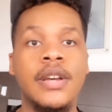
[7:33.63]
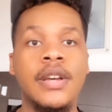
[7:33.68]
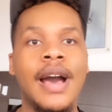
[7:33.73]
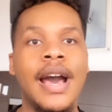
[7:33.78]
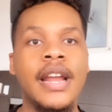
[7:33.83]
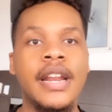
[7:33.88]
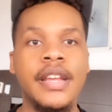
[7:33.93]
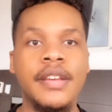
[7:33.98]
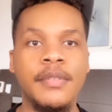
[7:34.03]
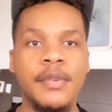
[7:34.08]
So
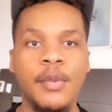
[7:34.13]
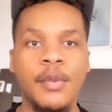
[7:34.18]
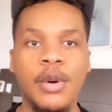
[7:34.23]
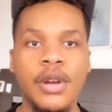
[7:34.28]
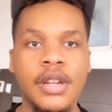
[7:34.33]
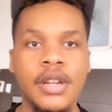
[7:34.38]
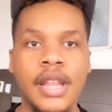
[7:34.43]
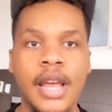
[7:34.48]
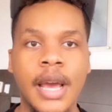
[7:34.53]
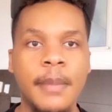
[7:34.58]
I didn't even
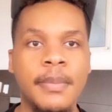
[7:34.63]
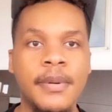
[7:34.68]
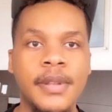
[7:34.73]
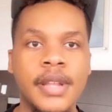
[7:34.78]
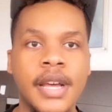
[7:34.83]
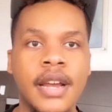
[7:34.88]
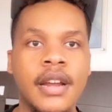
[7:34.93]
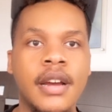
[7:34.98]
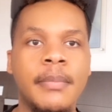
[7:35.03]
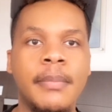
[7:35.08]
want to like
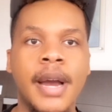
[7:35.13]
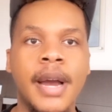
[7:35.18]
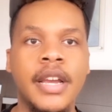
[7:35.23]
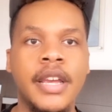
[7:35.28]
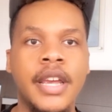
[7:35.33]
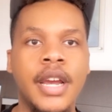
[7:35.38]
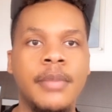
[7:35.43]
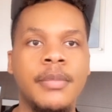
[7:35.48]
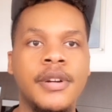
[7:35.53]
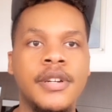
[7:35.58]
pull out my
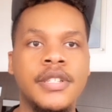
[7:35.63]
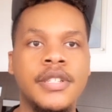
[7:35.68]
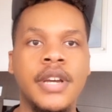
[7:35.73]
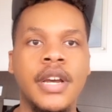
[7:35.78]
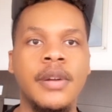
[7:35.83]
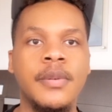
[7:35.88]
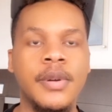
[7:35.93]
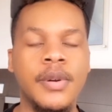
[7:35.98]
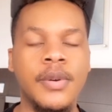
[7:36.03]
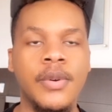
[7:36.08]
camera or
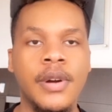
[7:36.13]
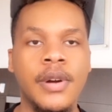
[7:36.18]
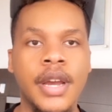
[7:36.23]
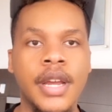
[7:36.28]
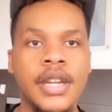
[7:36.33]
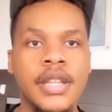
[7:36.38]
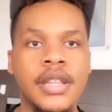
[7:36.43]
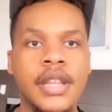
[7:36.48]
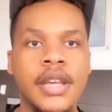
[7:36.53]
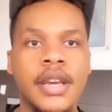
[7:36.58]
try to
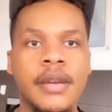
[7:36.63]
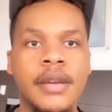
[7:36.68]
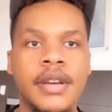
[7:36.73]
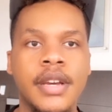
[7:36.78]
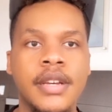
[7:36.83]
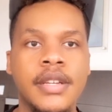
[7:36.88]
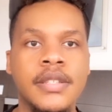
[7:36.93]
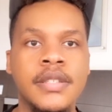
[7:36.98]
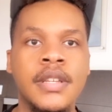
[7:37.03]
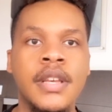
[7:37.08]
record anything
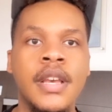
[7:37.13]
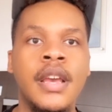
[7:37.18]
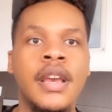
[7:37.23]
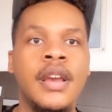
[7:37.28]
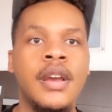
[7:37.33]
because